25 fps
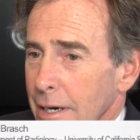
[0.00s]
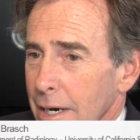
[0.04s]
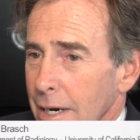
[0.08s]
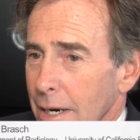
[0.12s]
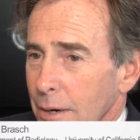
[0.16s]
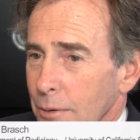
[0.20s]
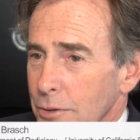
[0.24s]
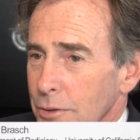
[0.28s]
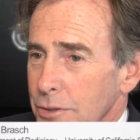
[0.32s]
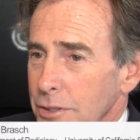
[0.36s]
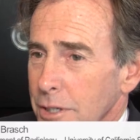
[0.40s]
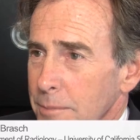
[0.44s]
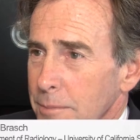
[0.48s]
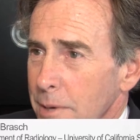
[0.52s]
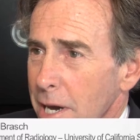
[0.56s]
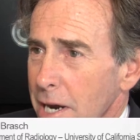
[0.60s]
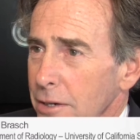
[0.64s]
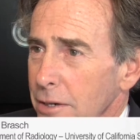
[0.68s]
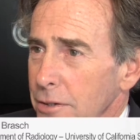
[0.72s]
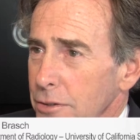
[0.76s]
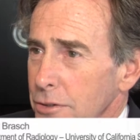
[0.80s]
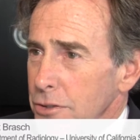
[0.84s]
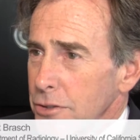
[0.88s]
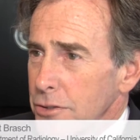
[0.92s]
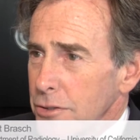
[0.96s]
I was a
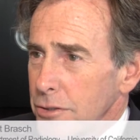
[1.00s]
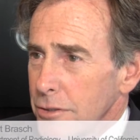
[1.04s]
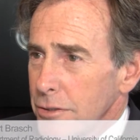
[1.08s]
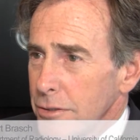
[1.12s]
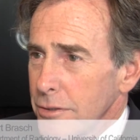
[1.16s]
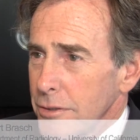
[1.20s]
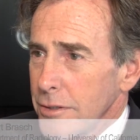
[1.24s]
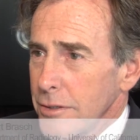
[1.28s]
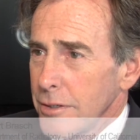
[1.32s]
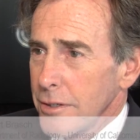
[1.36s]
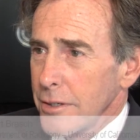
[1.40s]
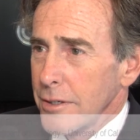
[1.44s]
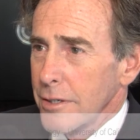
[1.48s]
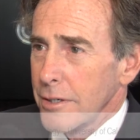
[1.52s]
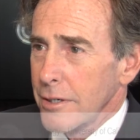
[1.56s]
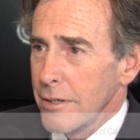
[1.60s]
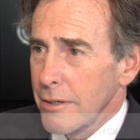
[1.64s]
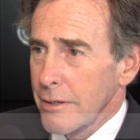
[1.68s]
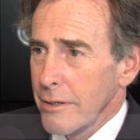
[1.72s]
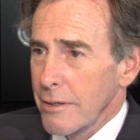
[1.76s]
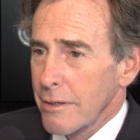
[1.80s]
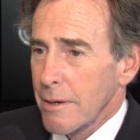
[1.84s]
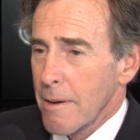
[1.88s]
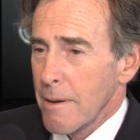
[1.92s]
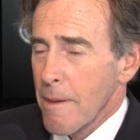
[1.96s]
medical student
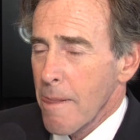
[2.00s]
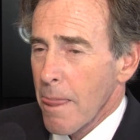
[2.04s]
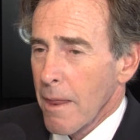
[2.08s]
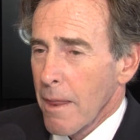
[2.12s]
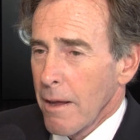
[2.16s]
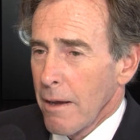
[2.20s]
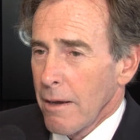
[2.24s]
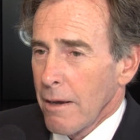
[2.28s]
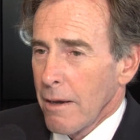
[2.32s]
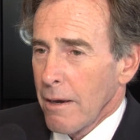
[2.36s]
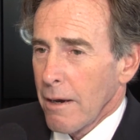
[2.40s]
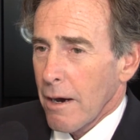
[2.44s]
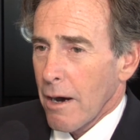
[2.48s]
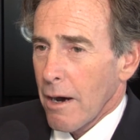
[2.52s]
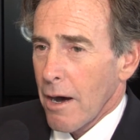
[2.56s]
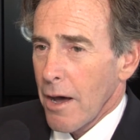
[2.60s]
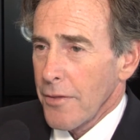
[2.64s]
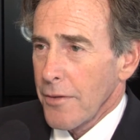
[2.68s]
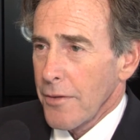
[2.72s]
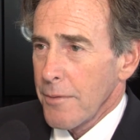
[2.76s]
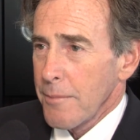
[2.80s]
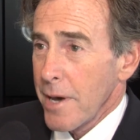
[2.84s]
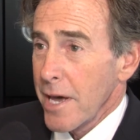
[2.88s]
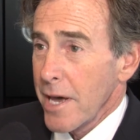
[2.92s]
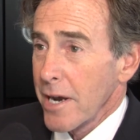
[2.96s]

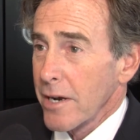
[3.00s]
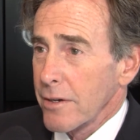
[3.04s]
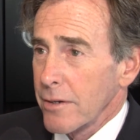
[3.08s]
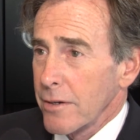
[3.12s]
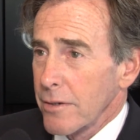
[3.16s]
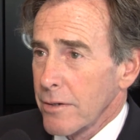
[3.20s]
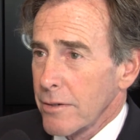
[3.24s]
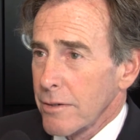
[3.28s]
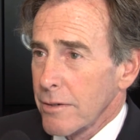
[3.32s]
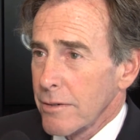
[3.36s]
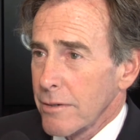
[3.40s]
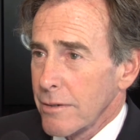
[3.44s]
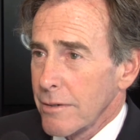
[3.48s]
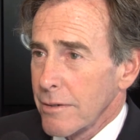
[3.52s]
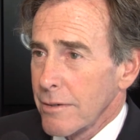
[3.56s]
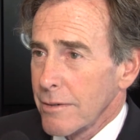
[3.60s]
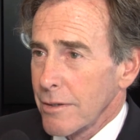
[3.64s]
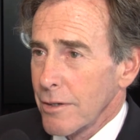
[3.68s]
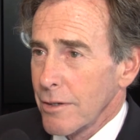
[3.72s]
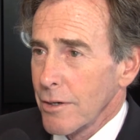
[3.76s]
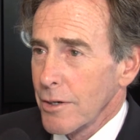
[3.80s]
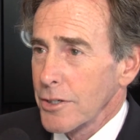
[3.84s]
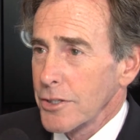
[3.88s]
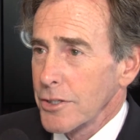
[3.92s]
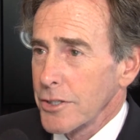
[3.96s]
on the medical
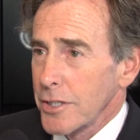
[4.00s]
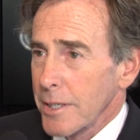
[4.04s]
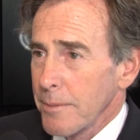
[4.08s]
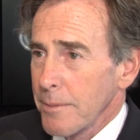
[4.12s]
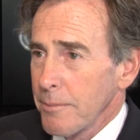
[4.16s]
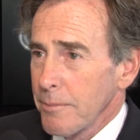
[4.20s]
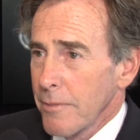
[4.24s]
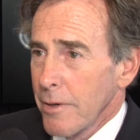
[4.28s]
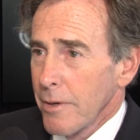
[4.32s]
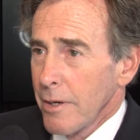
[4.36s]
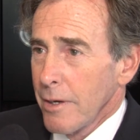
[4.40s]
clerkship,